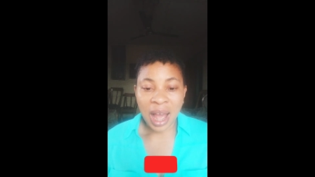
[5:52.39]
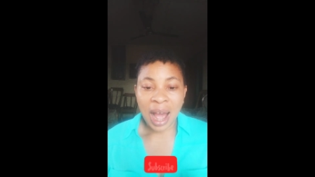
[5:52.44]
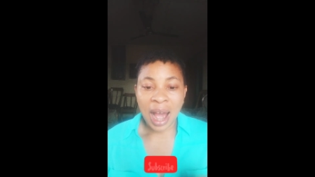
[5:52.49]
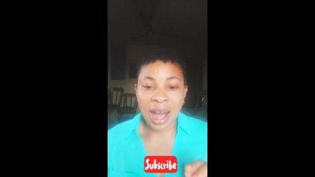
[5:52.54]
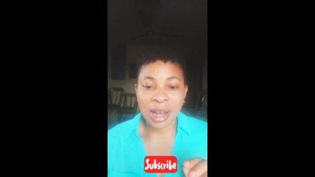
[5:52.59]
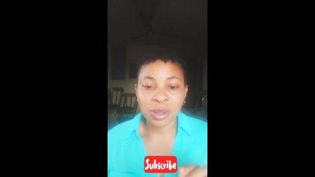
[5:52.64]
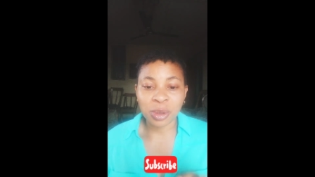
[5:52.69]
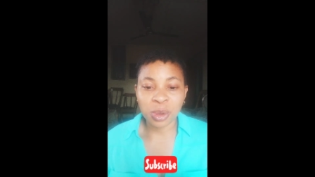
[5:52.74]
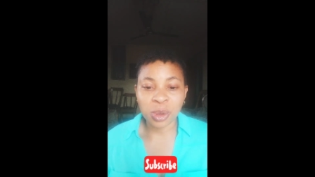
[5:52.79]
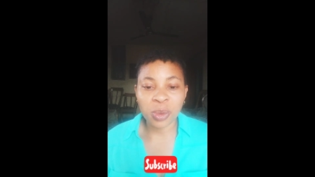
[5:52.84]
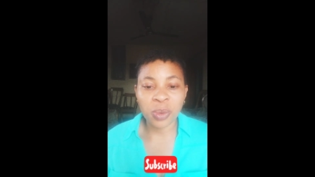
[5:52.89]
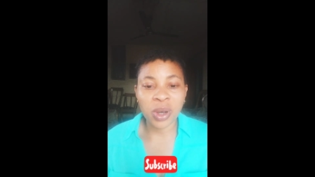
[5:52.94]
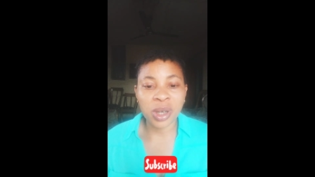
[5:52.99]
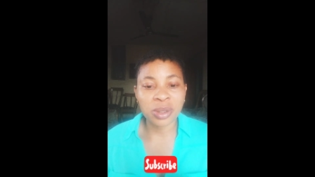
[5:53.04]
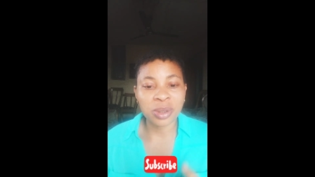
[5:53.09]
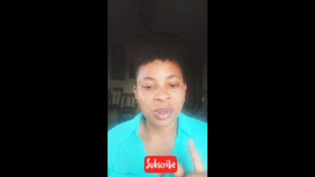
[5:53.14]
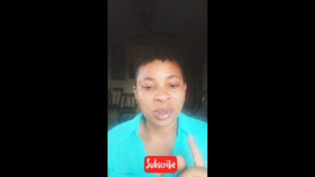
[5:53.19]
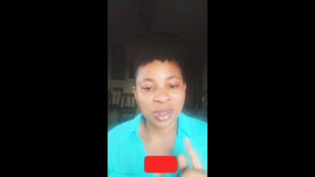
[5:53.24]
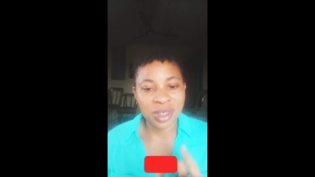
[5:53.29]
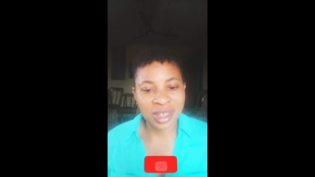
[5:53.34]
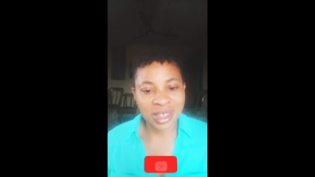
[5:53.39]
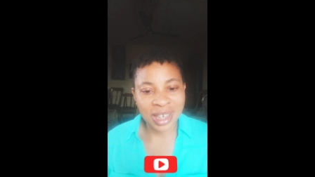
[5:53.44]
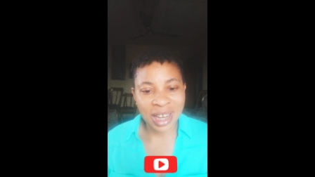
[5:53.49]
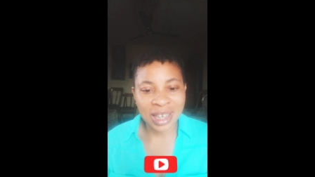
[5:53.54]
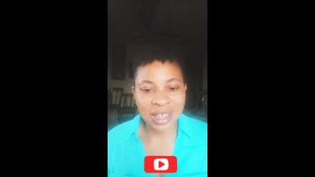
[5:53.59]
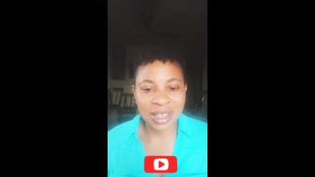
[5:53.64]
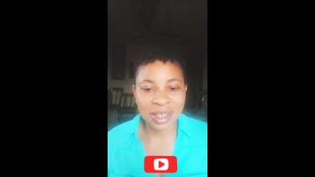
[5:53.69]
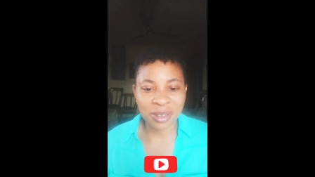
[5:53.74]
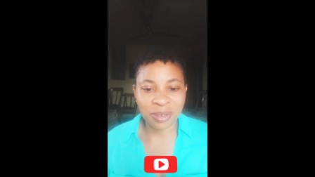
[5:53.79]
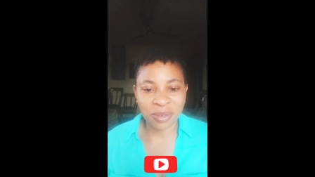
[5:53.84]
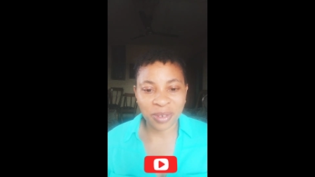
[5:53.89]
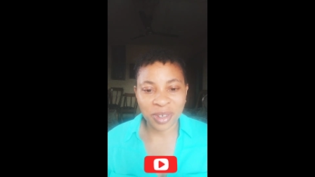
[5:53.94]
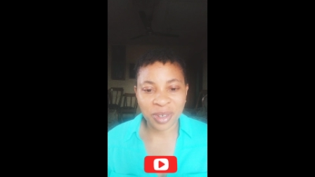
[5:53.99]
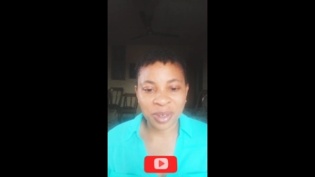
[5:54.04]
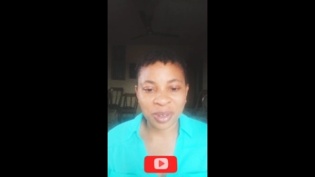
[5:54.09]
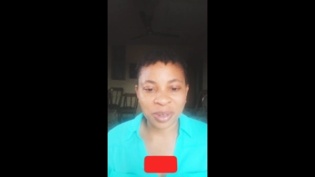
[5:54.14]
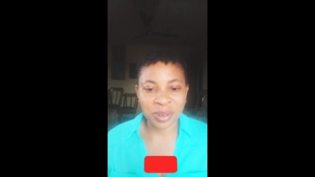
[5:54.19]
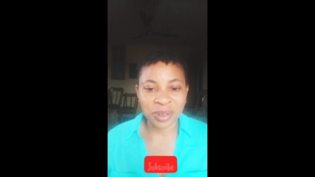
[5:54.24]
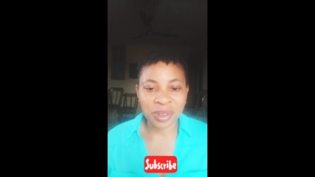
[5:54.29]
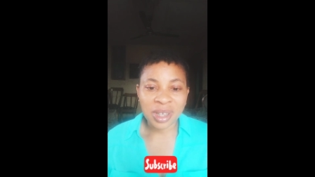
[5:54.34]
And do well to share this
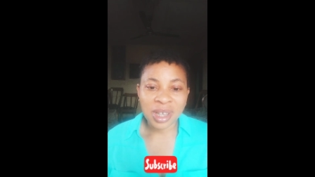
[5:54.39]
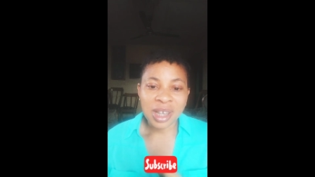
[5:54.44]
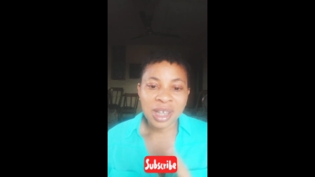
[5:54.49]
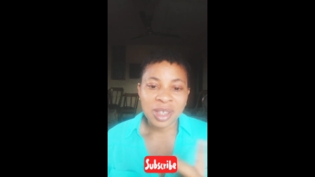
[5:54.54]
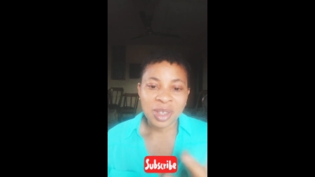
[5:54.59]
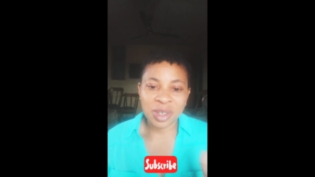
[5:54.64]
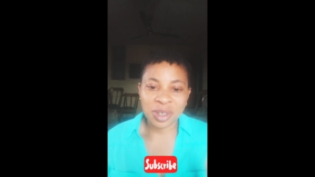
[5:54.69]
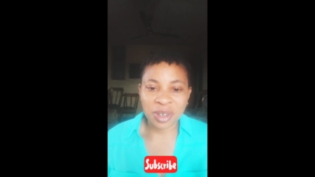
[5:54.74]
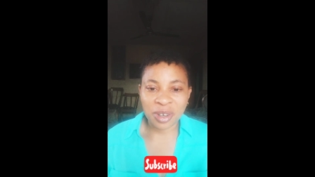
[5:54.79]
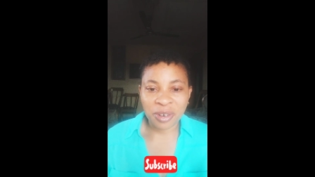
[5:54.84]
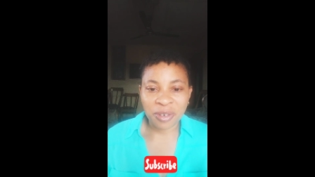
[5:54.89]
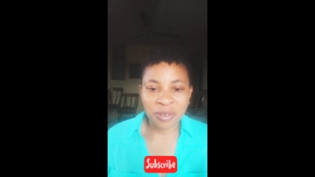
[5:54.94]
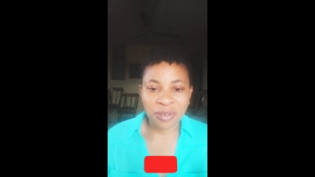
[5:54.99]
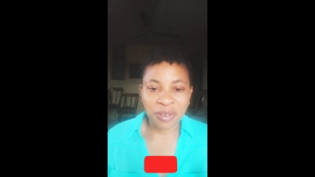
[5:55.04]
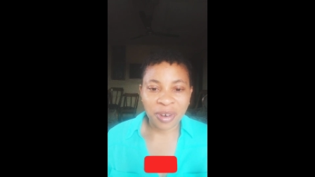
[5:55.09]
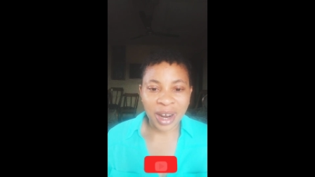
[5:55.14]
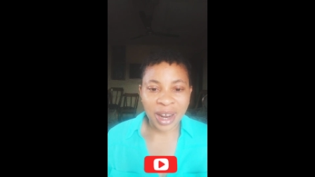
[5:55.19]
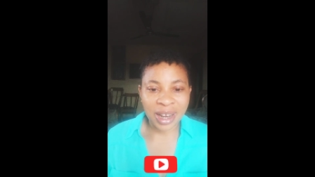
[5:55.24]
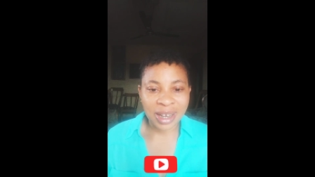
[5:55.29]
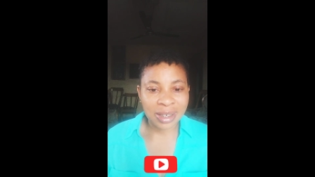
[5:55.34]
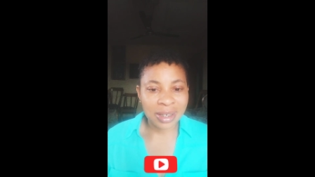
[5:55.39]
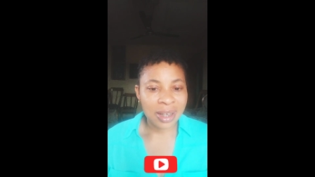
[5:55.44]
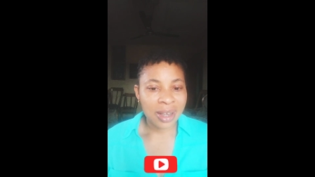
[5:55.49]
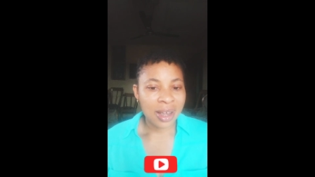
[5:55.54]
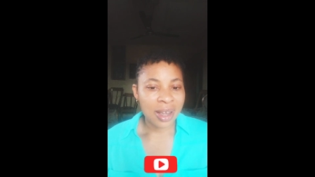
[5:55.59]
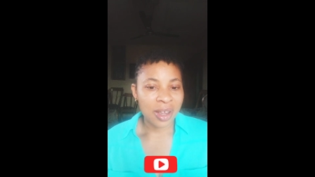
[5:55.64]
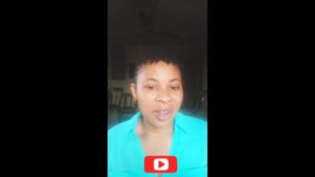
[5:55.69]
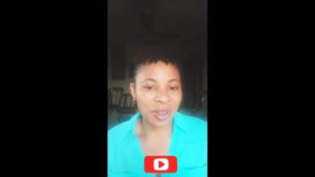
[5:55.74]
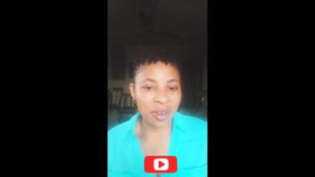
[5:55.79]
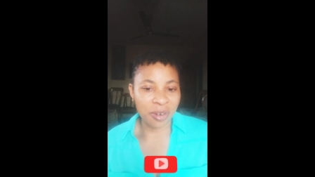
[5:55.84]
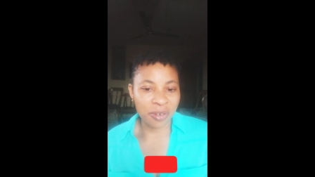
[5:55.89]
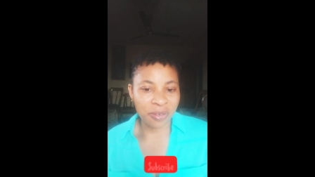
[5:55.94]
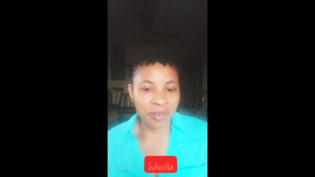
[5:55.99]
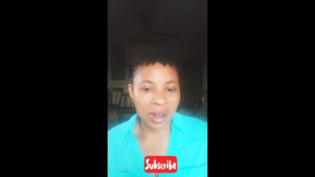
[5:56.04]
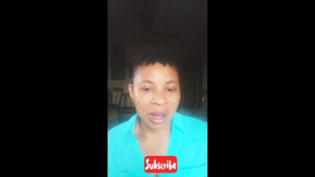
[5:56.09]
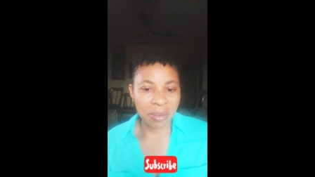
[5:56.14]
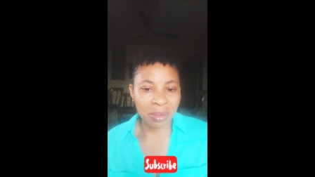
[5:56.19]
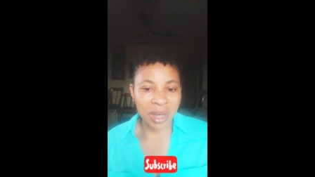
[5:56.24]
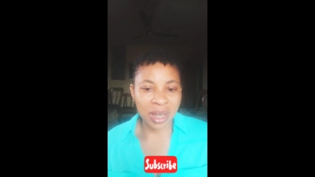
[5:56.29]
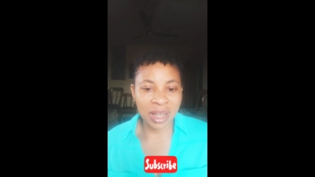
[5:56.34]
video to your friend, your
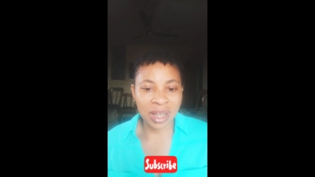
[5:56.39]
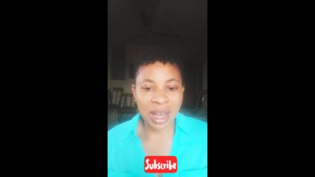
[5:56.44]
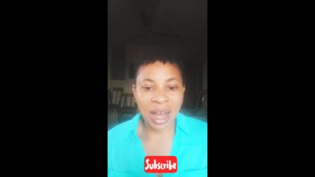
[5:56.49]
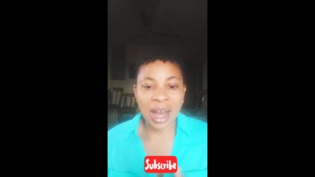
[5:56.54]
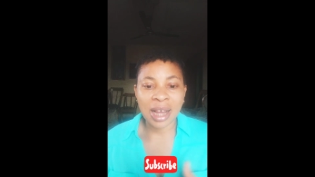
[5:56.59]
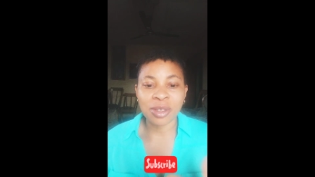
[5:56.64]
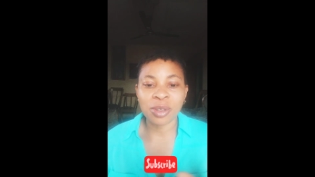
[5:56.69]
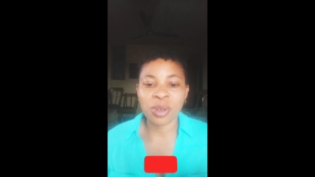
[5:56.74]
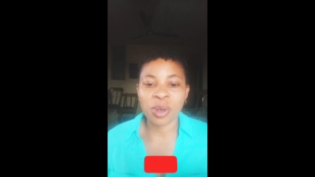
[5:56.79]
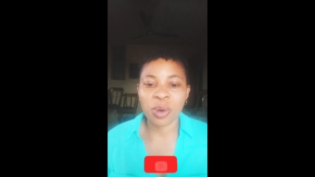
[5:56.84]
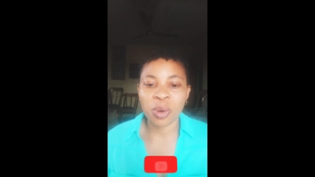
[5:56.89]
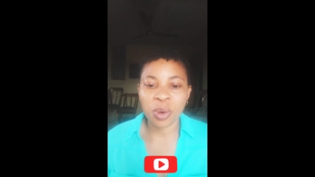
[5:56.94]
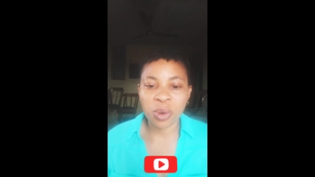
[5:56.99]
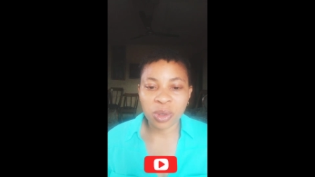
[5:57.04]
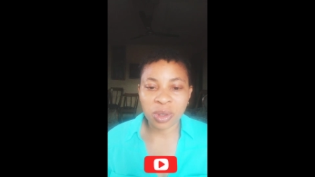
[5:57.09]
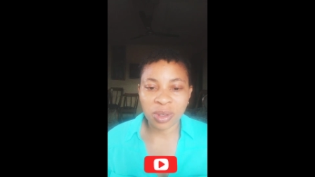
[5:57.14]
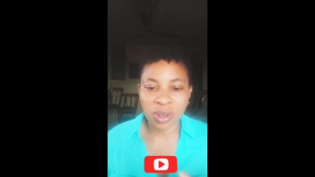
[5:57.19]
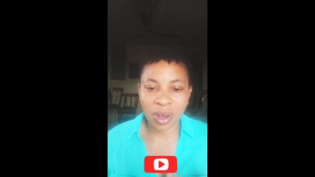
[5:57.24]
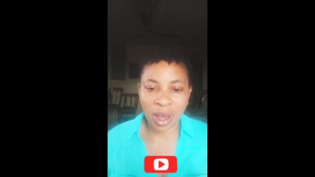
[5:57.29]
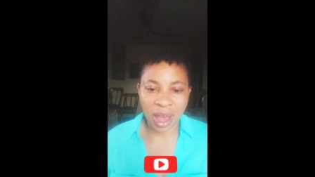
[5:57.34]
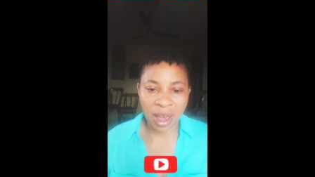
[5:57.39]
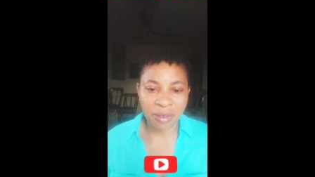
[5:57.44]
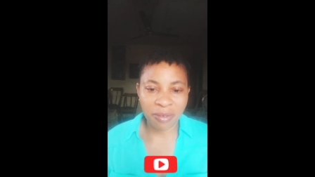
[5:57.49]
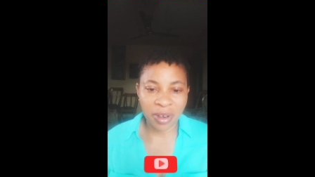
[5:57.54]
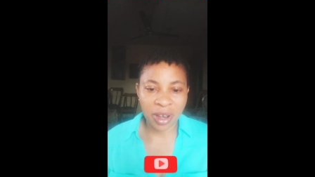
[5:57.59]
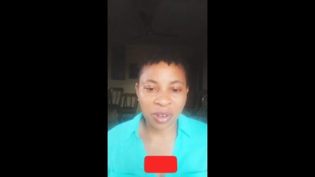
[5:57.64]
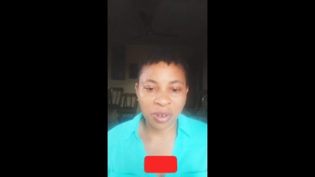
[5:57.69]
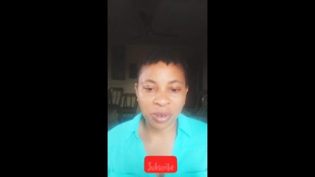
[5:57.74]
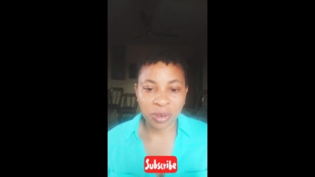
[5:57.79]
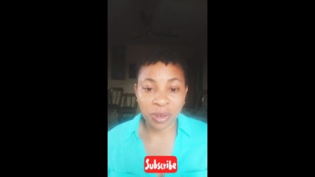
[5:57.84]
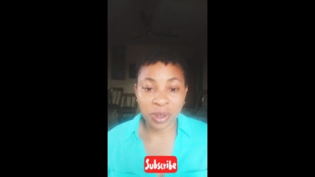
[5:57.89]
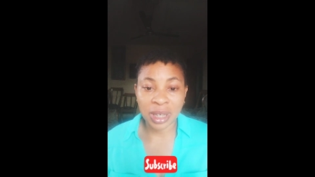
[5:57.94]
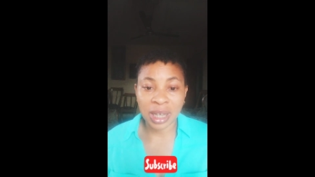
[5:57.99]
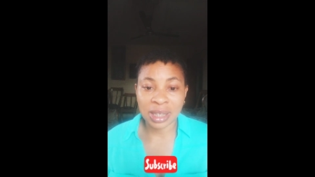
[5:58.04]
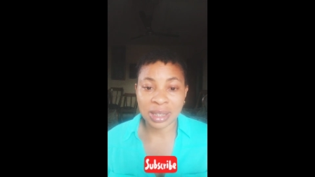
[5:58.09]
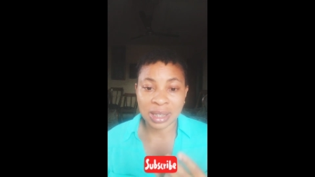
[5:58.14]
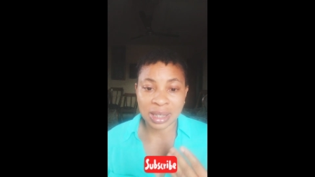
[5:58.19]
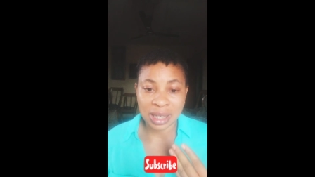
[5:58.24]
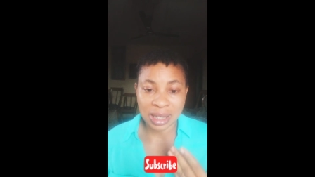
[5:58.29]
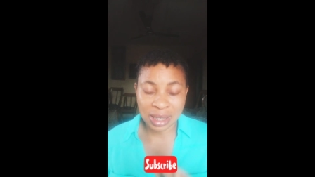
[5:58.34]
family, and to whosoever you know
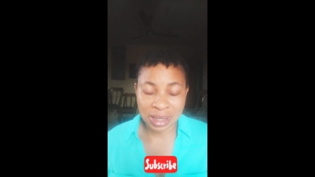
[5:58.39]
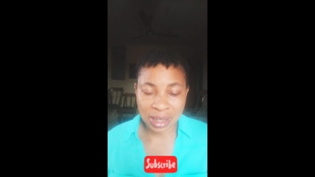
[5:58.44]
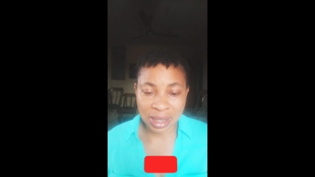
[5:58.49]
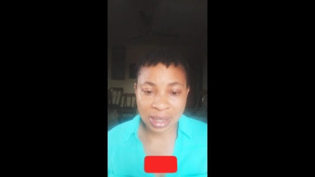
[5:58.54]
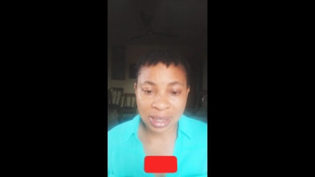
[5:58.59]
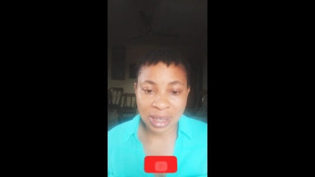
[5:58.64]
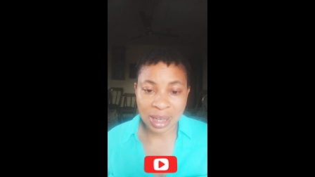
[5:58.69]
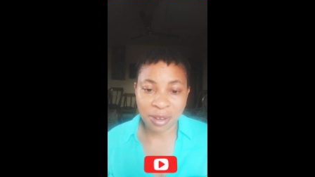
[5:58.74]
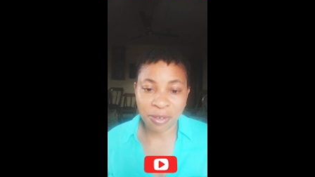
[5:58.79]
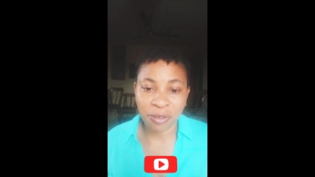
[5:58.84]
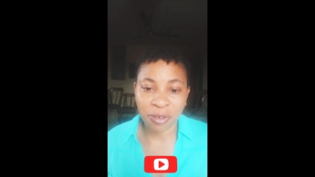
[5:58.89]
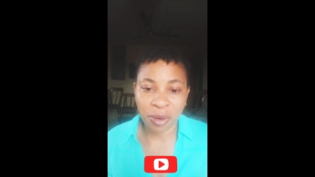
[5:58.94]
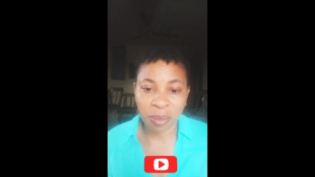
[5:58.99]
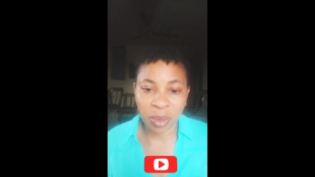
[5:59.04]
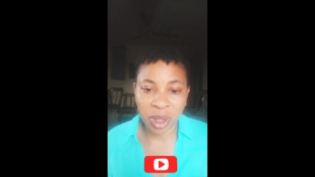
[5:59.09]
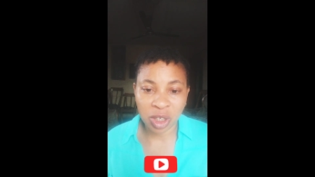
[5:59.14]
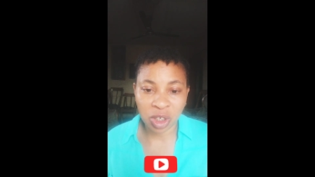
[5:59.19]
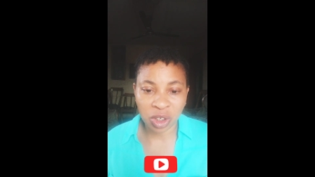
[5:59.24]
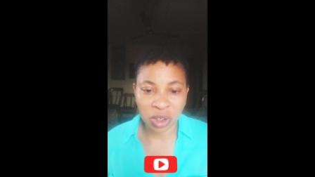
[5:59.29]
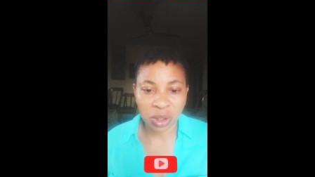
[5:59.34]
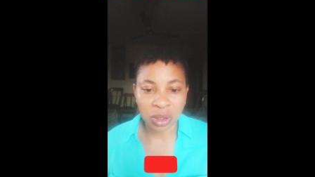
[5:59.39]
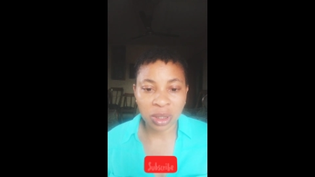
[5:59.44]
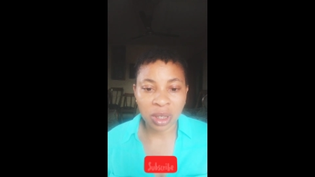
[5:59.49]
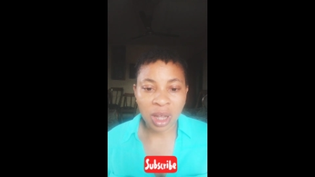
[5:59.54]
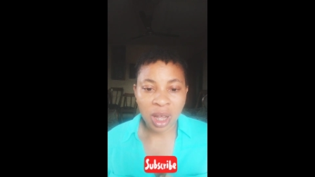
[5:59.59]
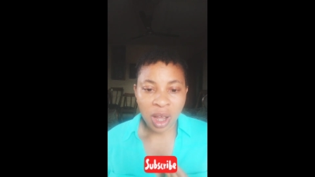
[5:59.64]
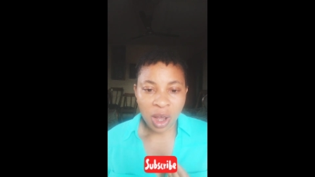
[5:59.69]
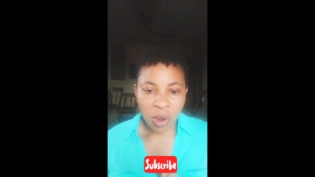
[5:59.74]
that this information